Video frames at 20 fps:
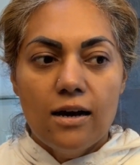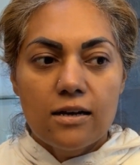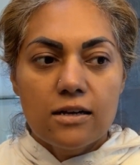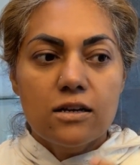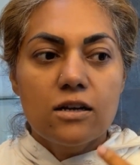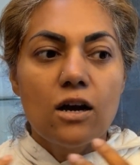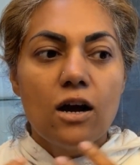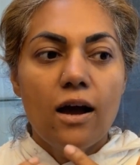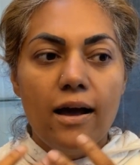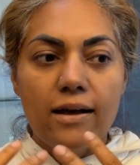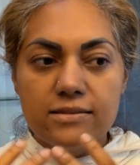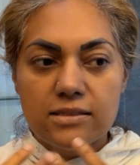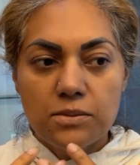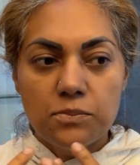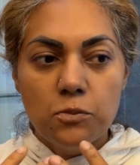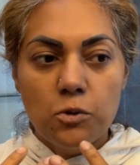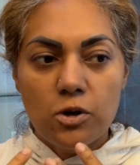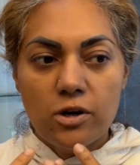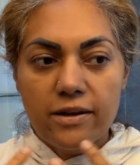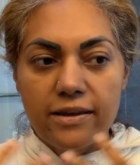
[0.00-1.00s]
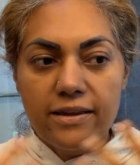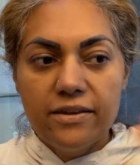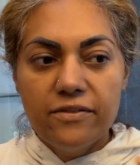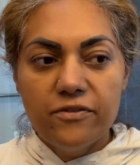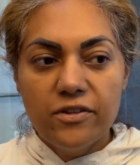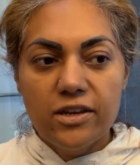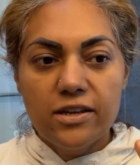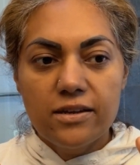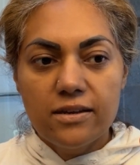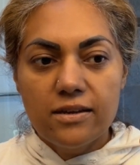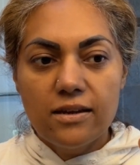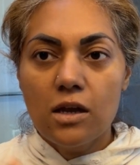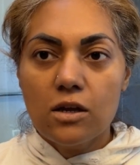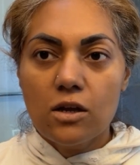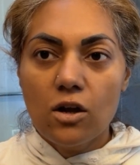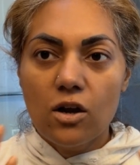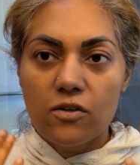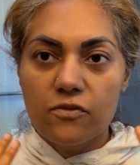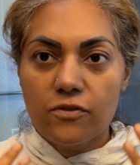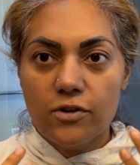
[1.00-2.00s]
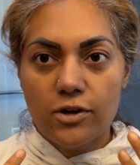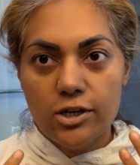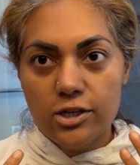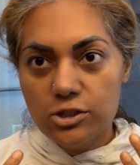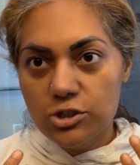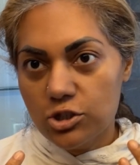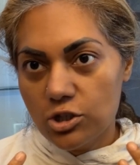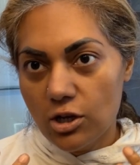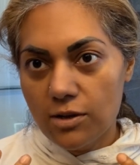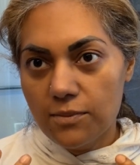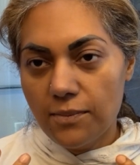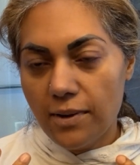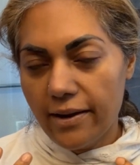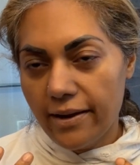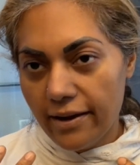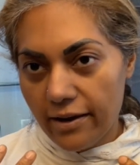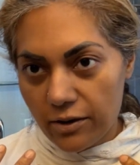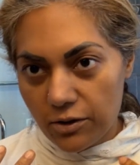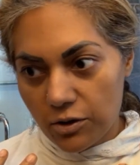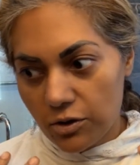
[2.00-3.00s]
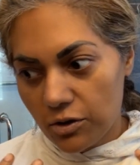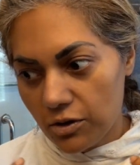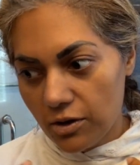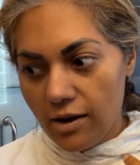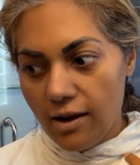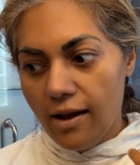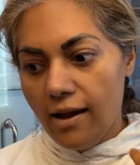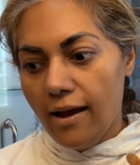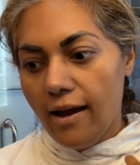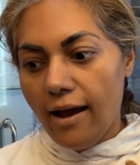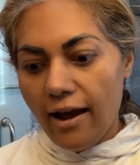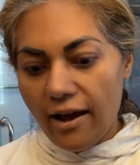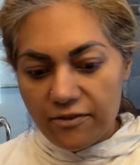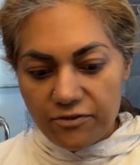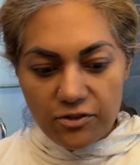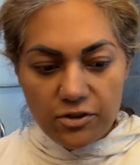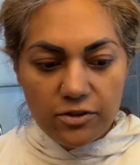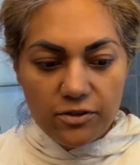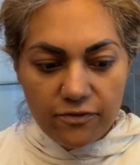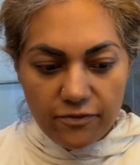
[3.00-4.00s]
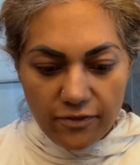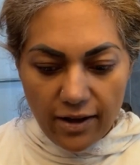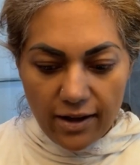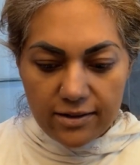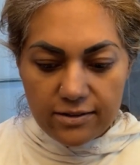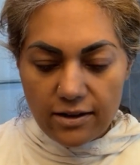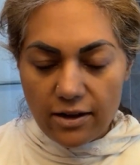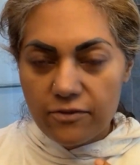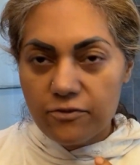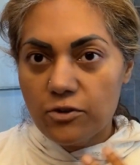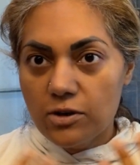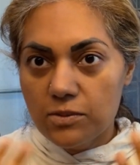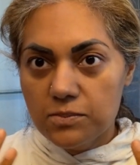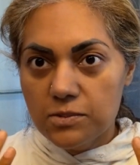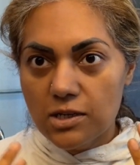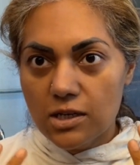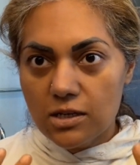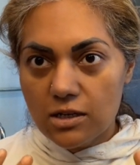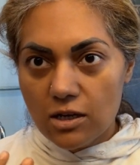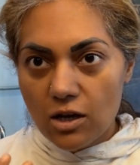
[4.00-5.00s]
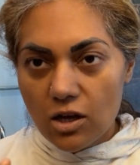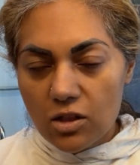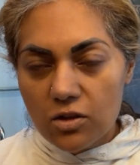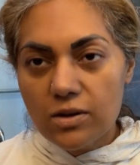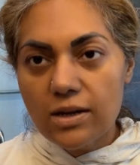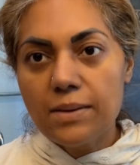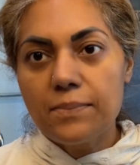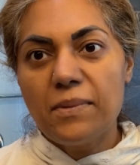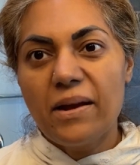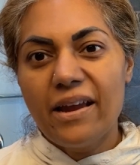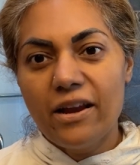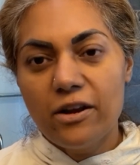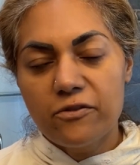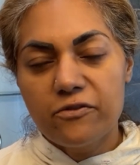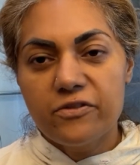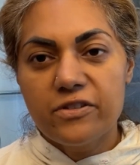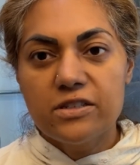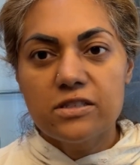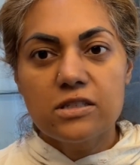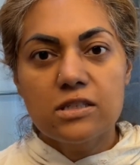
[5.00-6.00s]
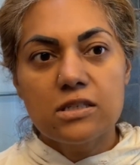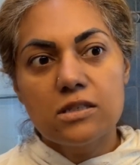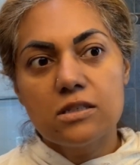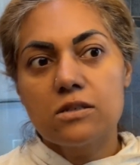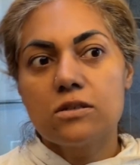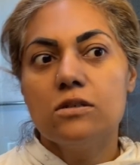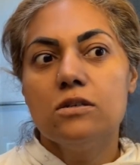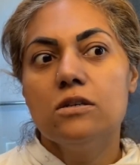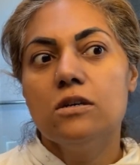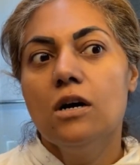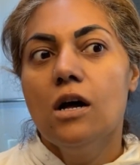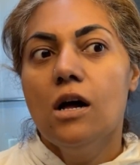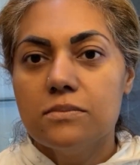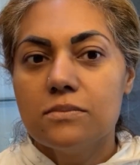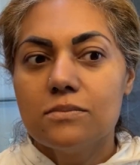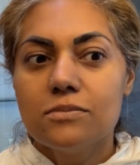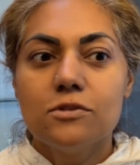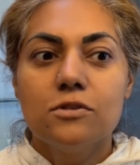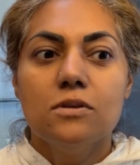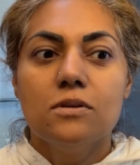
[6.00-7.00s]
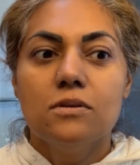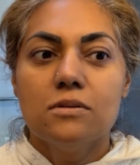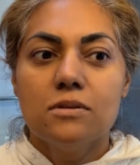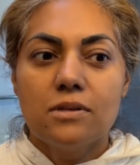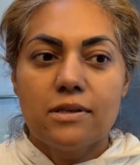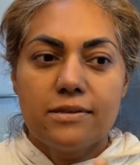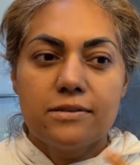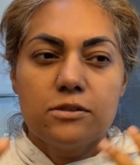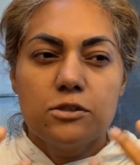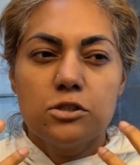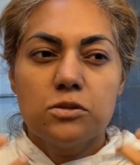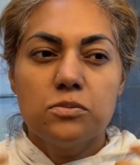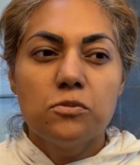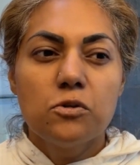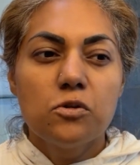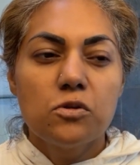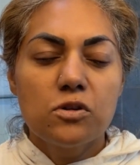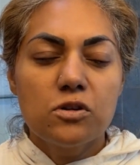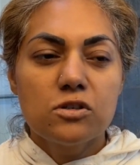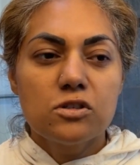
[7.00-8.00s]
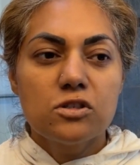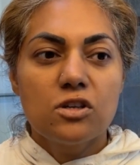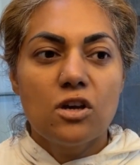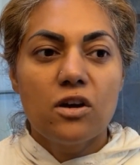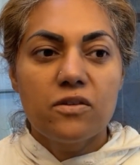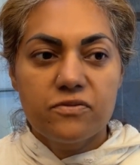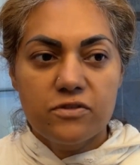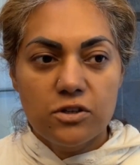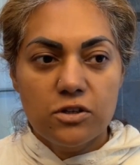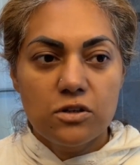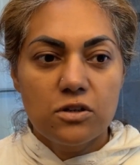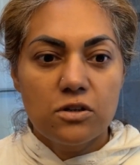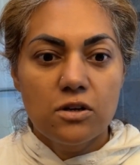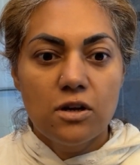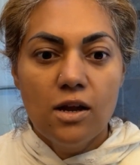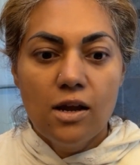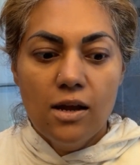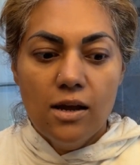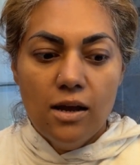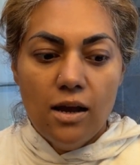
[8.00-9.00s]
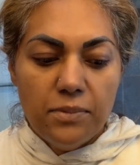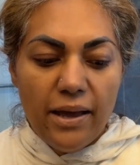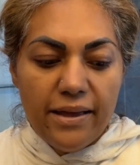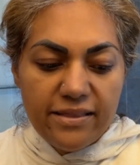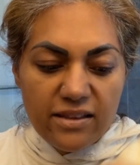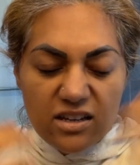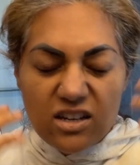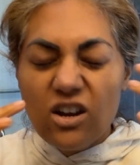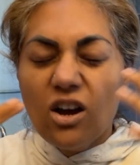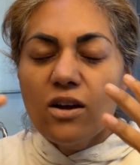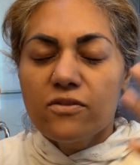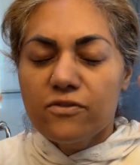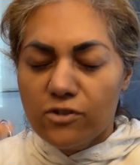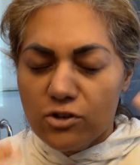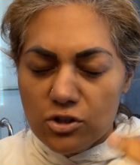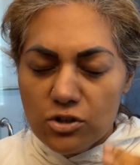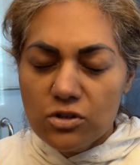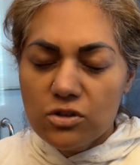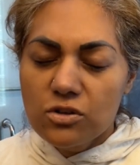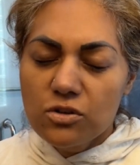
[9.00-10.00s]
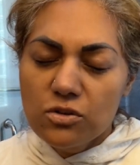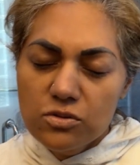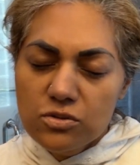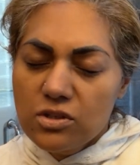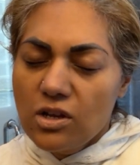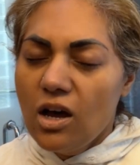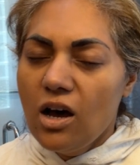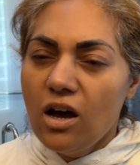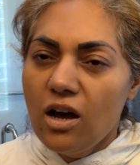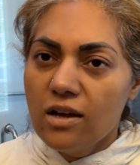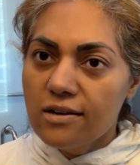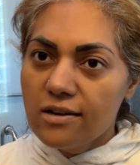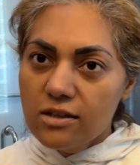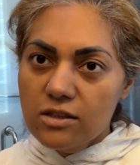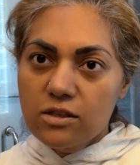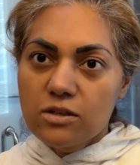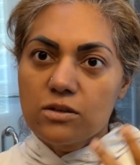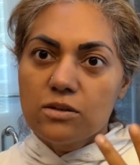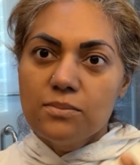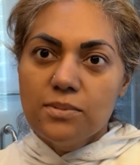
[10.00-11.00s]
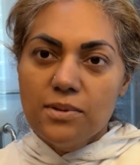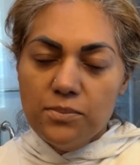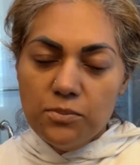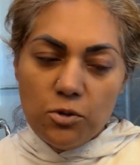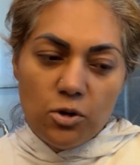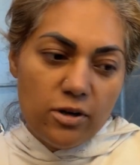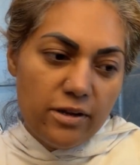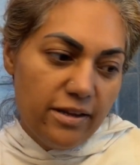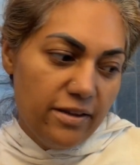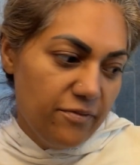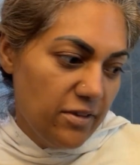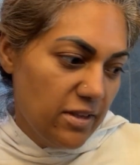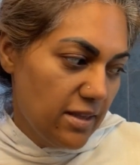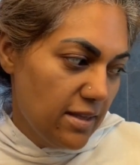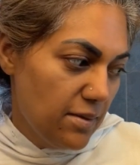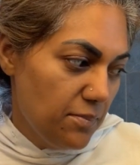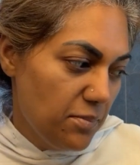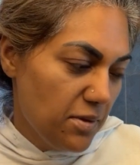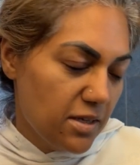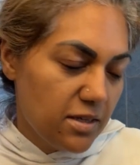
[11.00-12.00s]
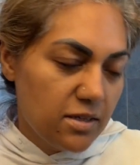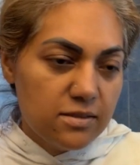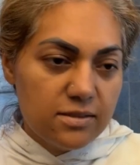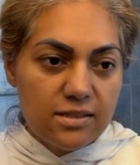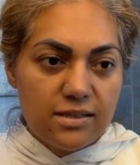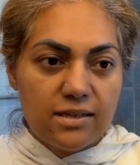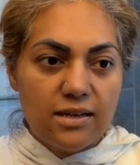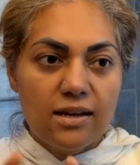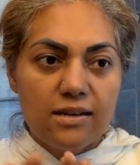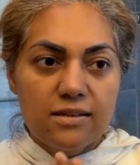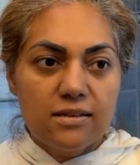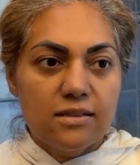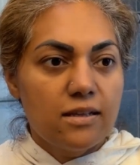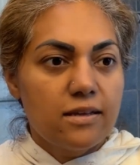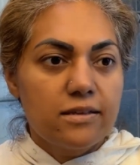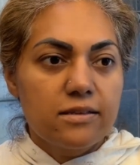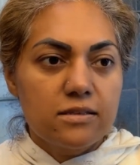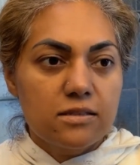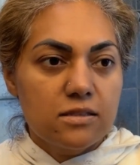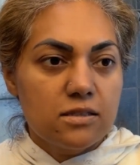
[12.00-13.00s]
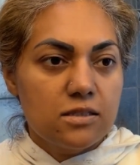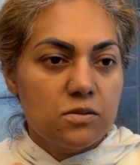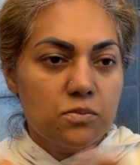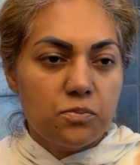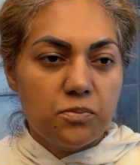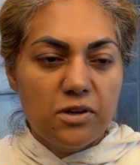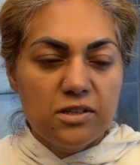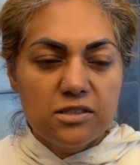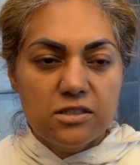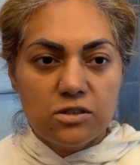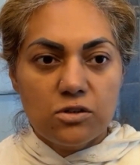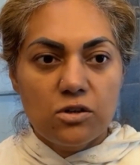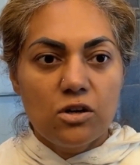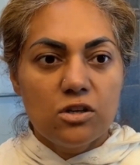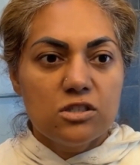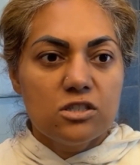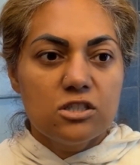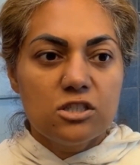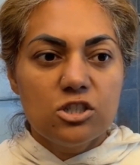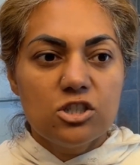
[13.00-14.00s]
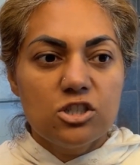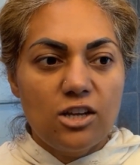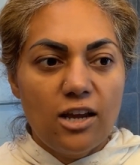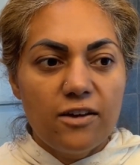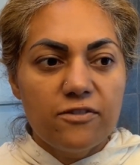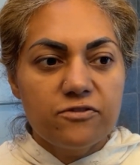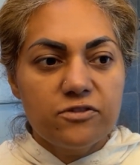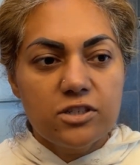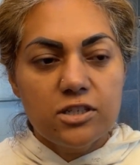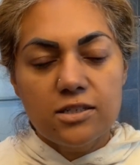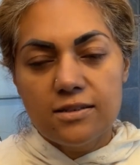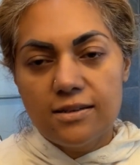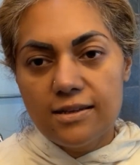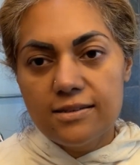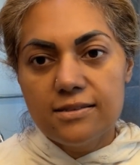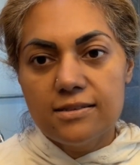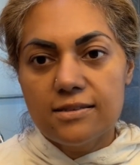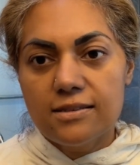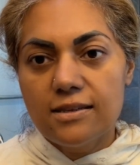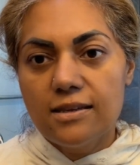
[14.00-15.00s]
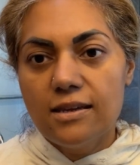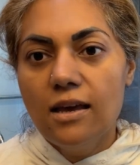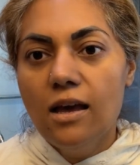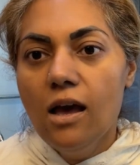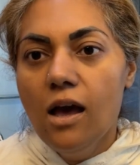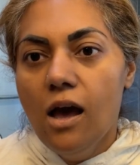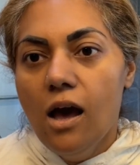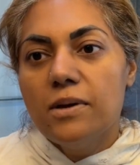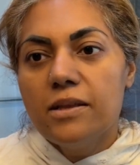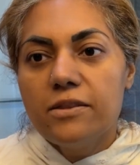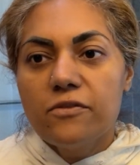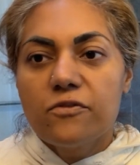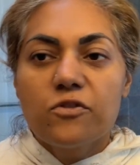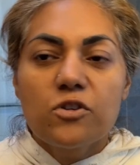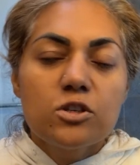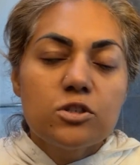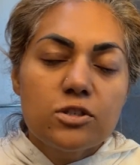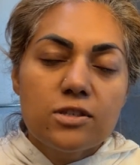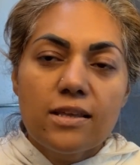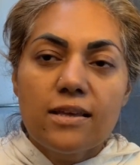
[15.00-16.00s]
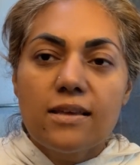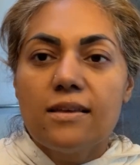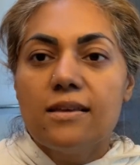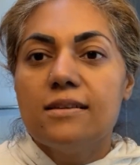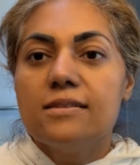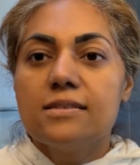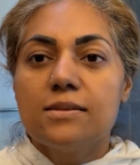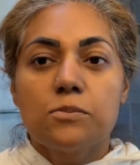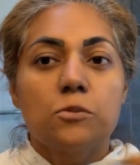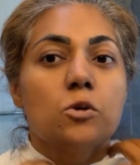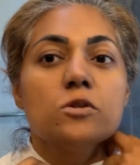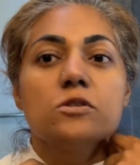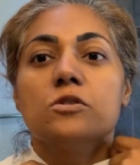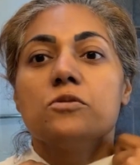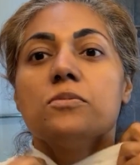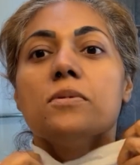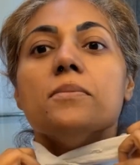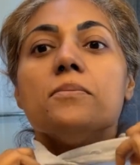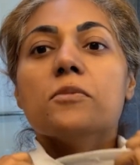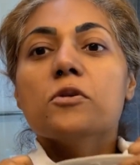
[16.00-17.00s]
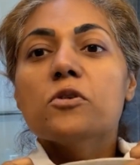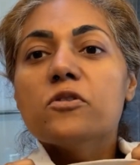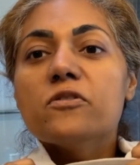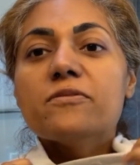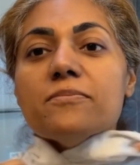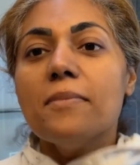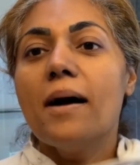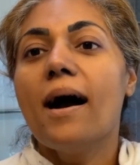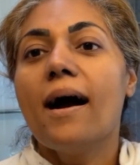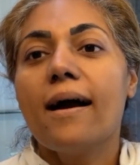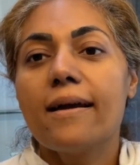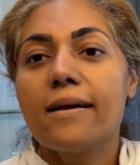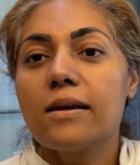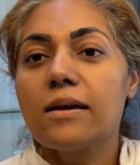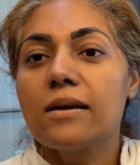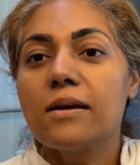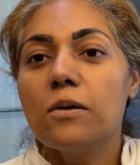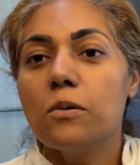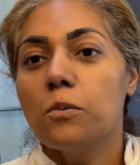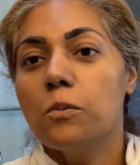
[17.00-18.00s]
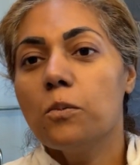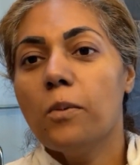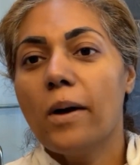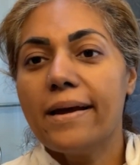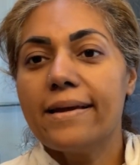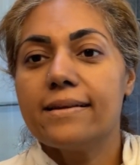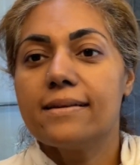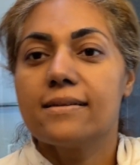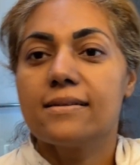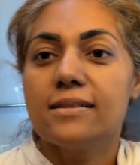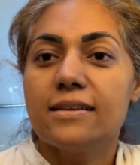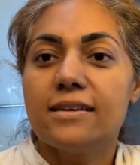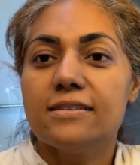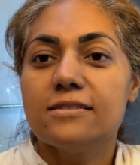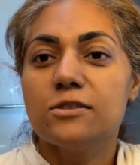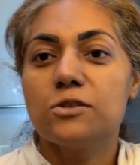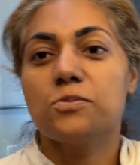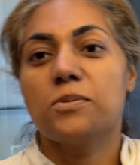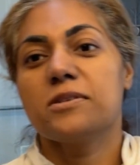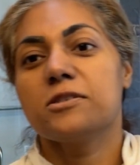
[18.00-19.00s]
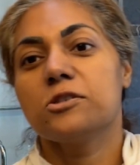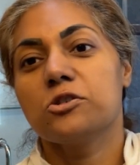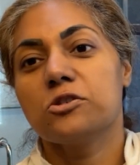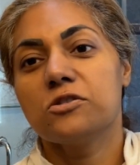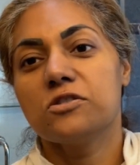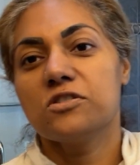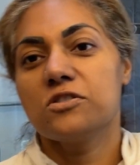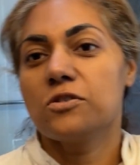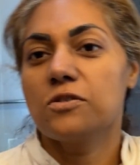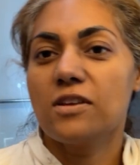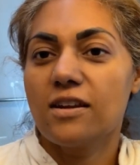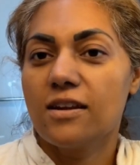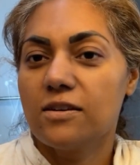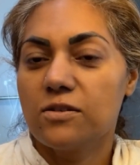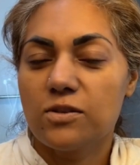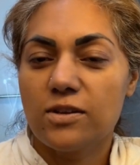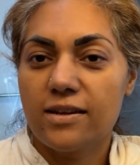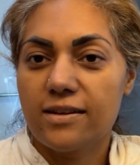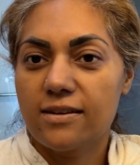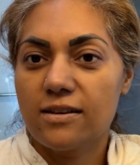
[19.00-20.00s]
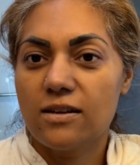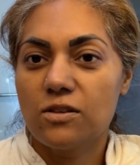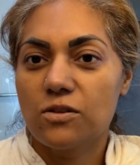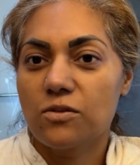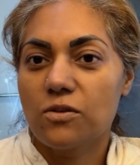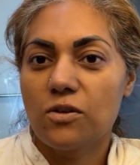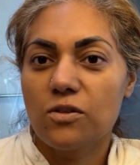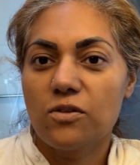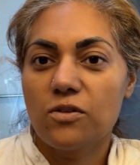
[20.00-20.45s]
has a more even coverage on my hair after the fact. After I'm done coloring, my hair feels a little like smoother, softer, and the cover goes on a little bit more evenly because it kind of like spreads across the shaft nicely. And the first thing is I'm going to remove my white clean sweatshirt so that I don't get color all